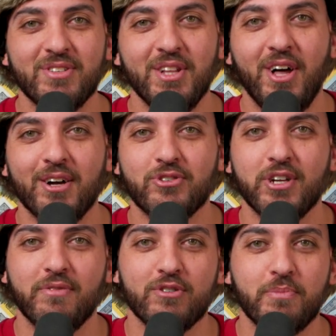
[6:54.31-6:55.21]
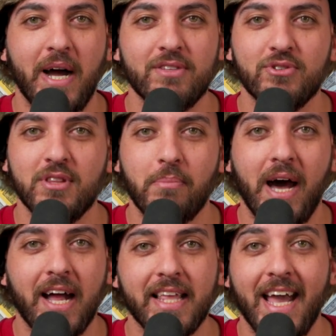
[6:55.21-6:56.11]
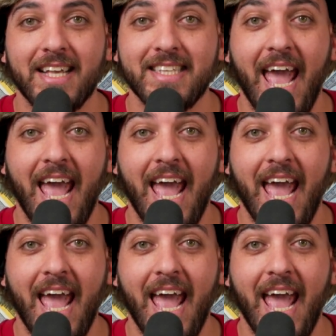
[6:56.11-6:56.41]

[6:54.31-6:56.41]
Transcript: to Long Drink for sponsoring the podcast.